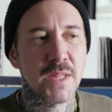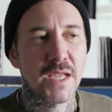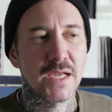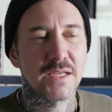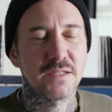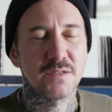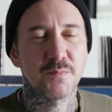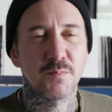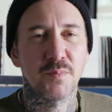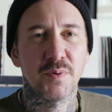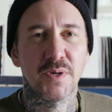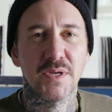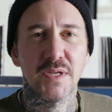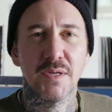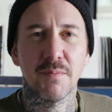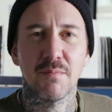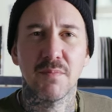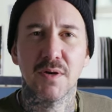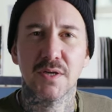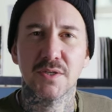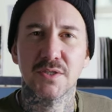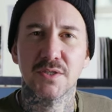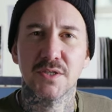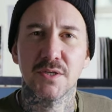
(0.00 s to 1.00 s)
it's pretty
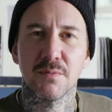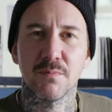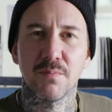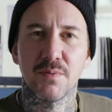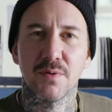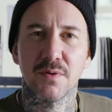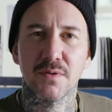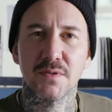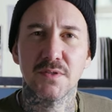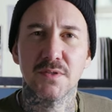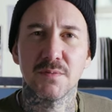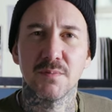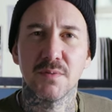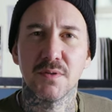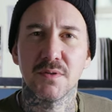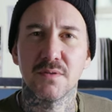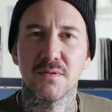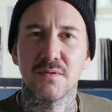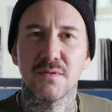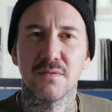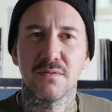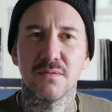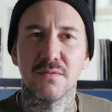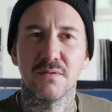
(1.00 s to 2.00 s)
much impossible
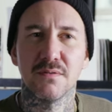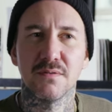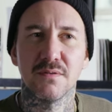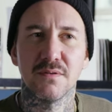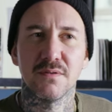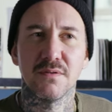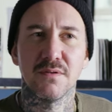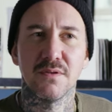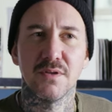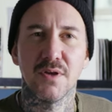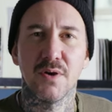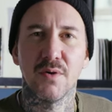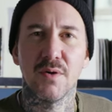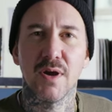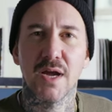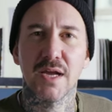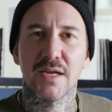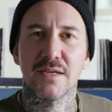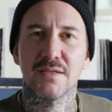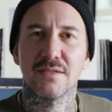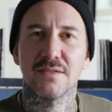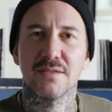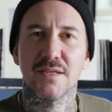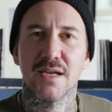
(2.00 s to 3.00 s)
to know
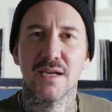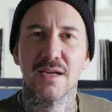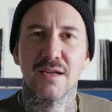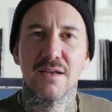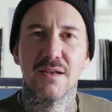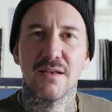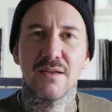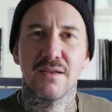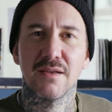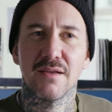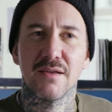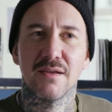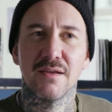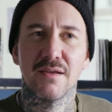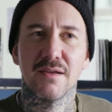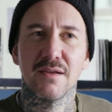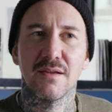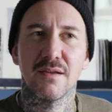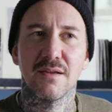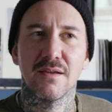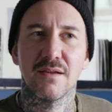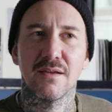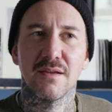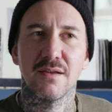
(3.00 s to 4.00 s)
exactly